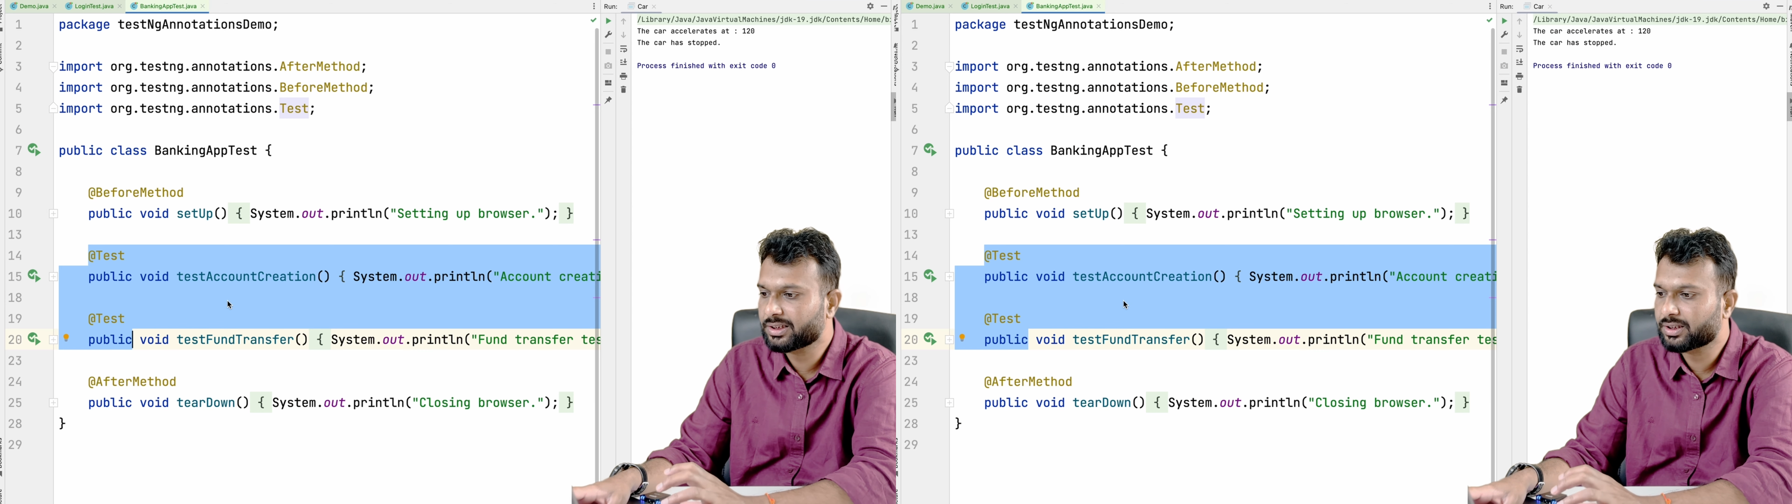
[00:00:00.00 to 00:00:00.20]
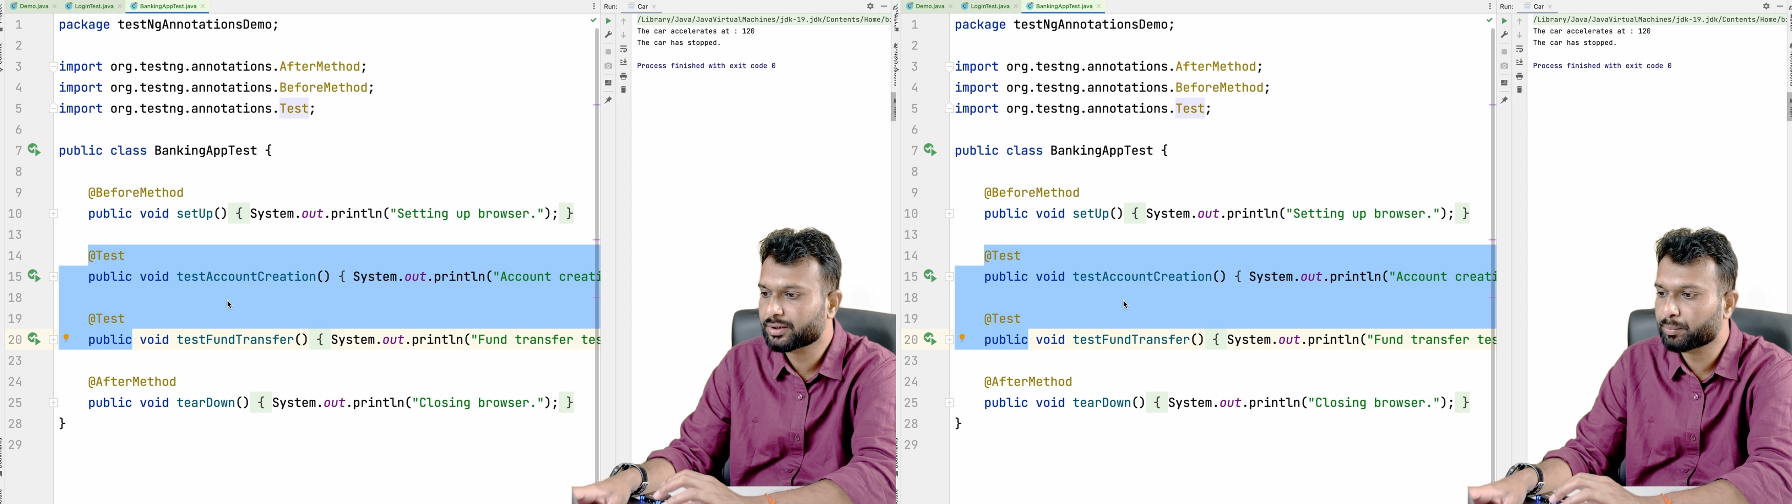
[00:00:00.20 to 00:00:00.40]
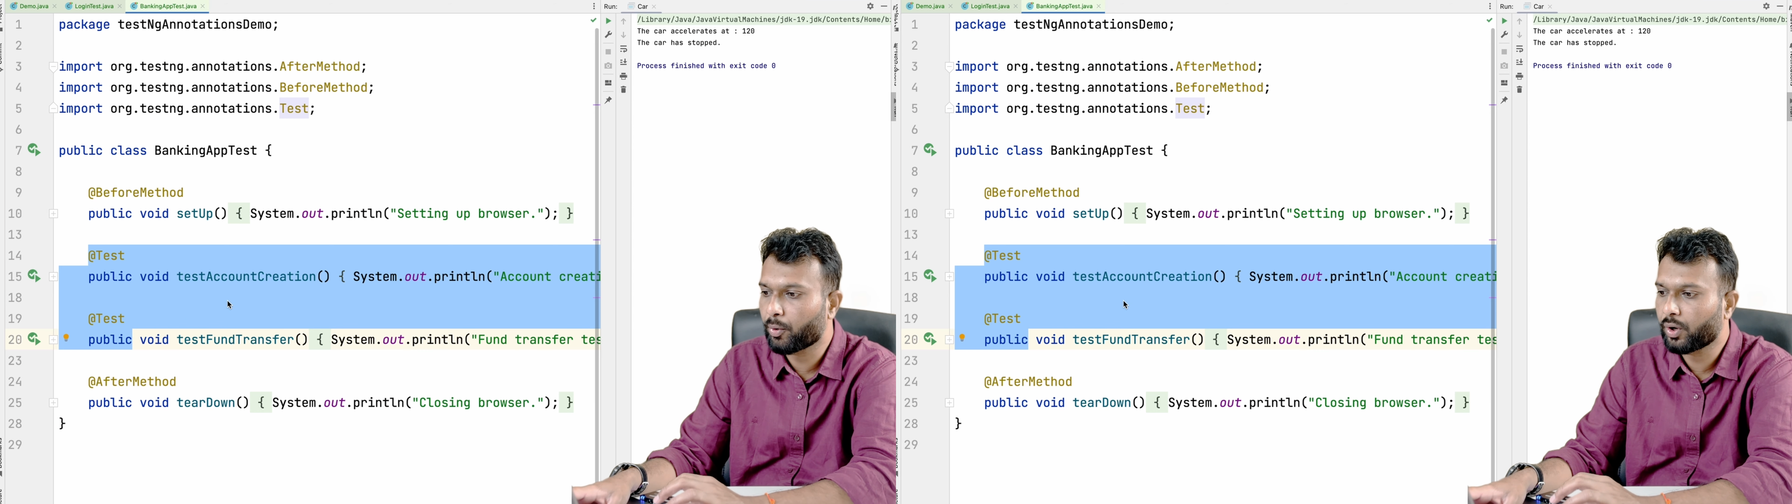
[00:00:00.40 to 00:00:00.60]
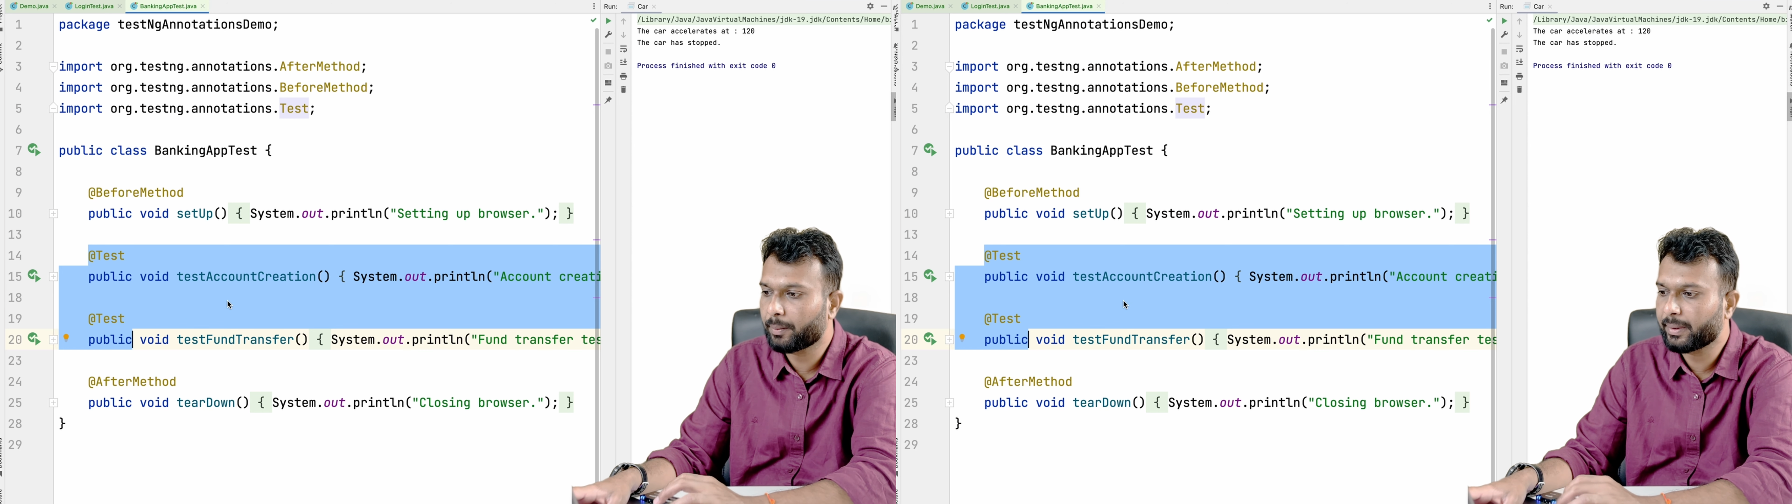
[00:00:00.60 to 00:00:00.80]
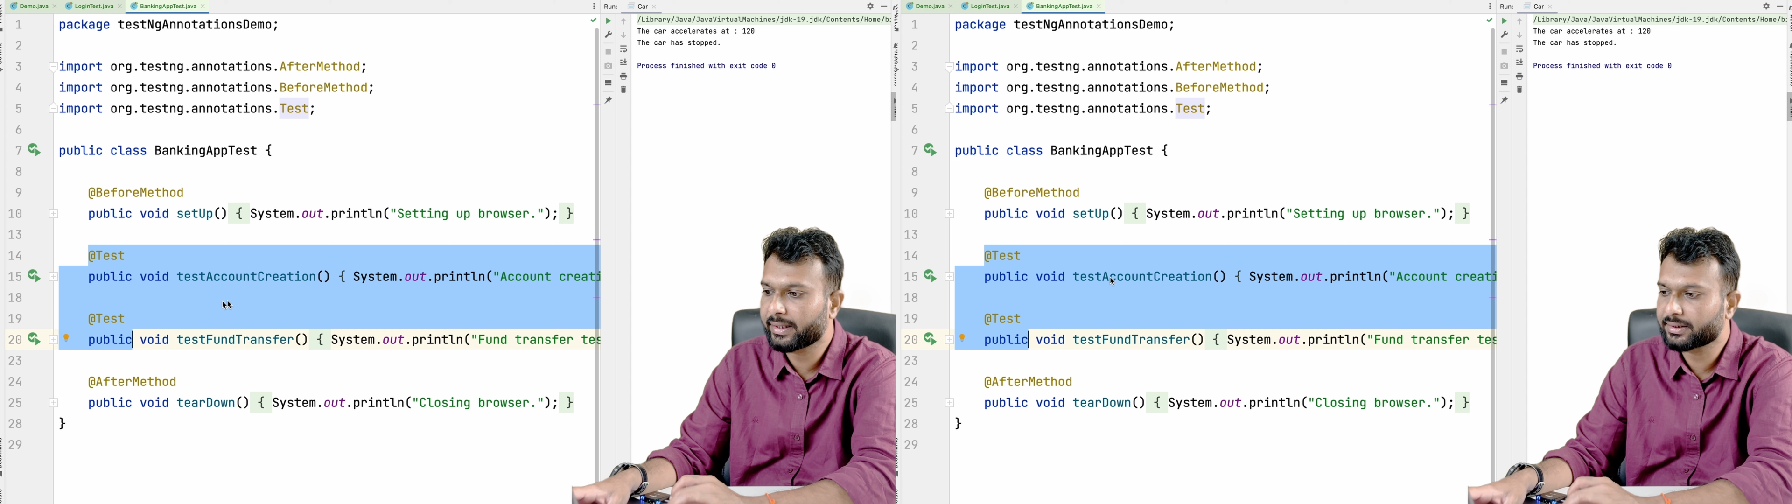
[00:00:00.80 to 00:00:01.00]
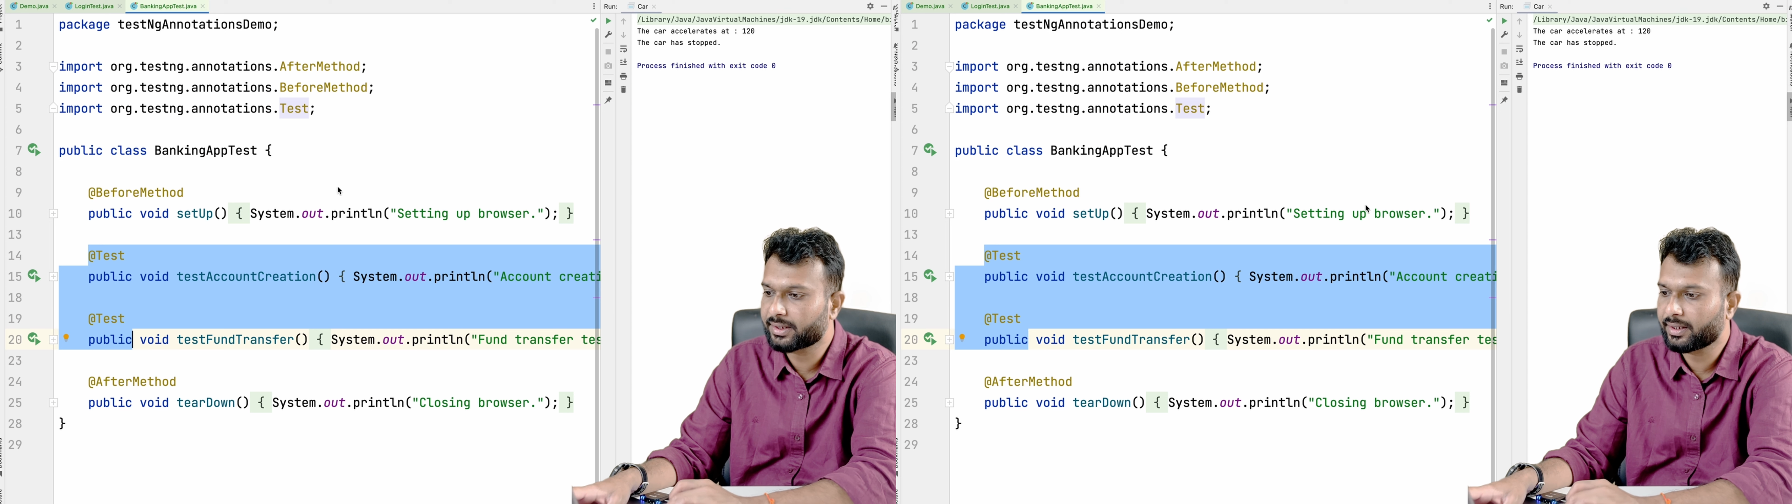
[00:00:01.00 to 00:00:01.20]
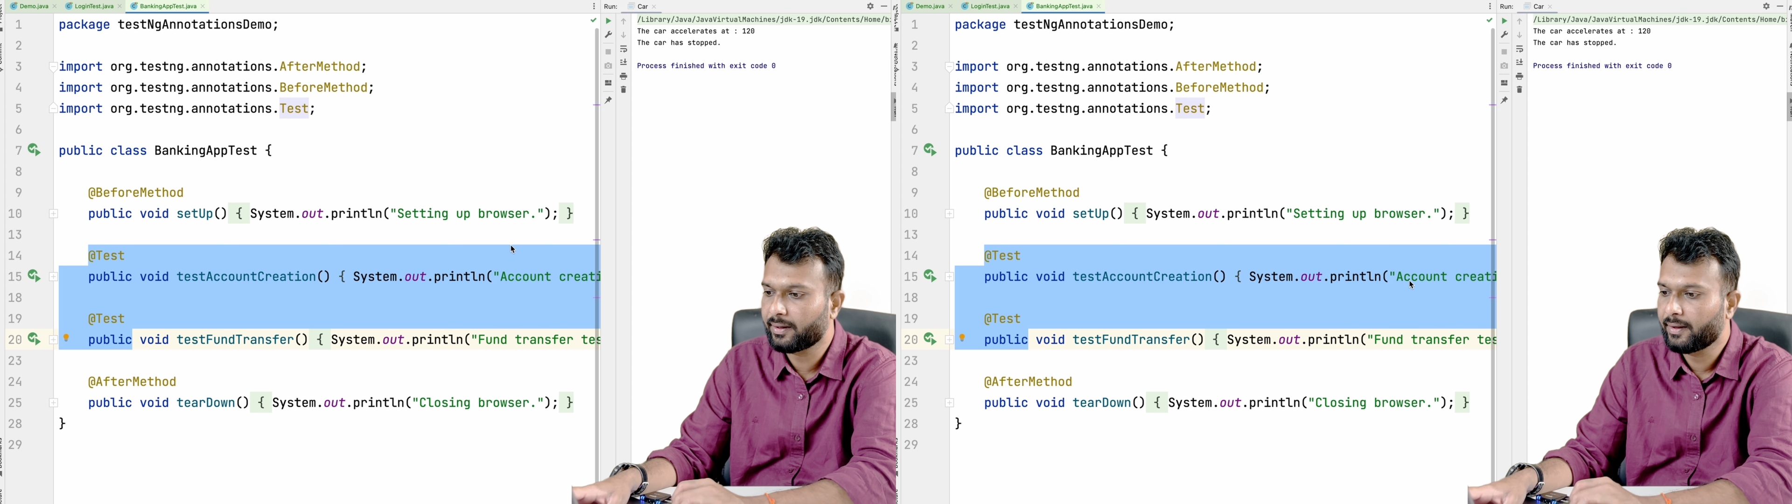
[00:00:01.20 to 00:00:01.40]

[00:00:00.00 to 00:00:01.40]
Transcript: is the small application,